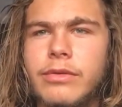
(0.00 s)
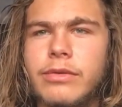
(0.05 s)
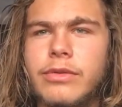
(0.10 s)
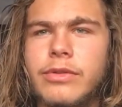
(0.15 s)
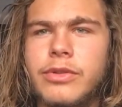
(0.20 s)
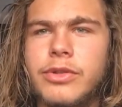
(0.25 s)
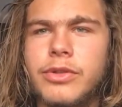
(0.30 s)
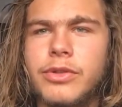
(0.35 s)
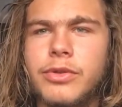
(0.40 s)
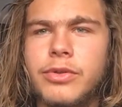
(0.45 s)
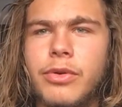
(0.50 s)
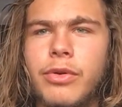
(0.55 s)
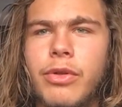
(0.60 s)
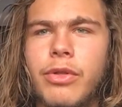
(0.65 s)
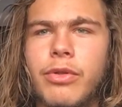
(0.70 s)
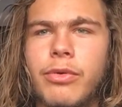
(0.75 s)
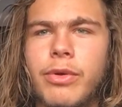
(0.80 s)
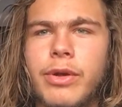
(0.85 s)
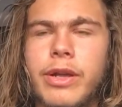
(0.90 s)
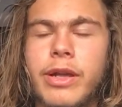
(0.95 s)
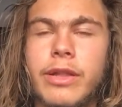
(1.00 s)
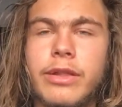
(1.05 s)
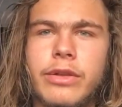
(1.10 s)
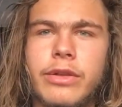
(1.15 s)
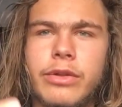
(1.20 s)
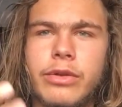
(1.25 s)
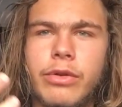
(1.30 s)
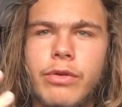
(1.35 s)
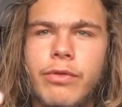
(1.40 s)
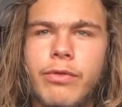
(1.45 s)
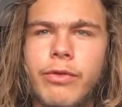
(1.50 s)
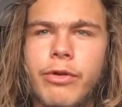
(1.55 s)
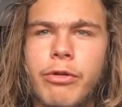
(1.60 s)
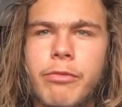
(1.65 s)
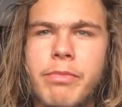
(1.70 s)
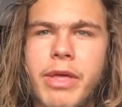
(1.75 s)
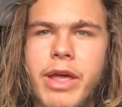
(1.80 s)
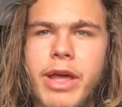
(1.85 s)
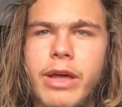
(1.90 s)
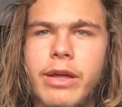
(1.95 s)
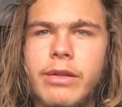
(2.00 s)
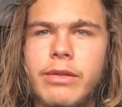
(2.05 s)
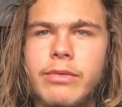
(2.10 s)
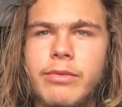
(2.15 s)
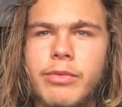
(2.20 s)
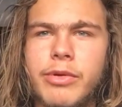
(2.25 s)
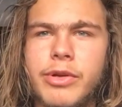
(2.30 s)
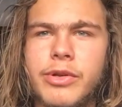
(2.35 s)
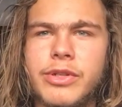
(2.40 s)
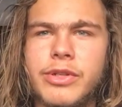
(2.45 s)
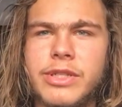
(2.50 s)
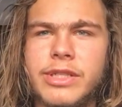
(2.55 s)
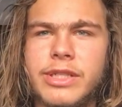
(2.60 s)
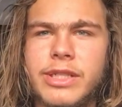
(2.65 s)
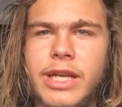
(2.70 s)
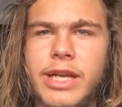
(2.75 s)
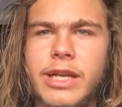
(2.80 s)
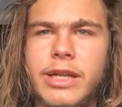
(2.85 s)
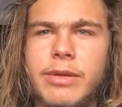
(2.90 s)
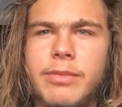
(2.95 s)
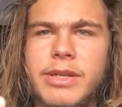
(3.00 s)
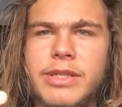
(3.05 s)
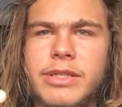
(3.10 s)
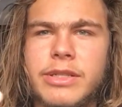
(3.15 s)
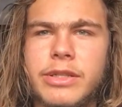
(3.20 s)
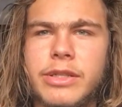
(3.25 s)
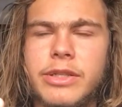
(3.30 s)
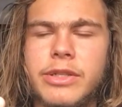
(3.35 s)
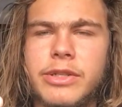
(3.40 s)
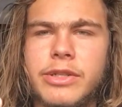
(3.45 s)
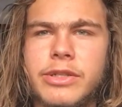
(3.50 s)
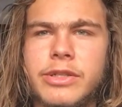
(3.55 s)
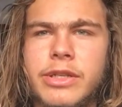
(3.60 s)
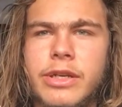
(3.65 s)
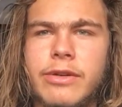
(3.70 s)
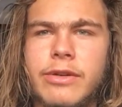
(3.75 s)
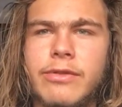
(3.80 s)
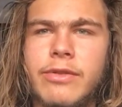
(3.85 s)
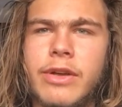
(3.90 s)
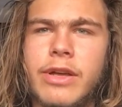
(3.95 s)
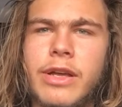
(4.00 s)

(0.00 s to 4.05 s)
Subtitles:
2, 3, and then you'll affirm that what you just said basically to yourself,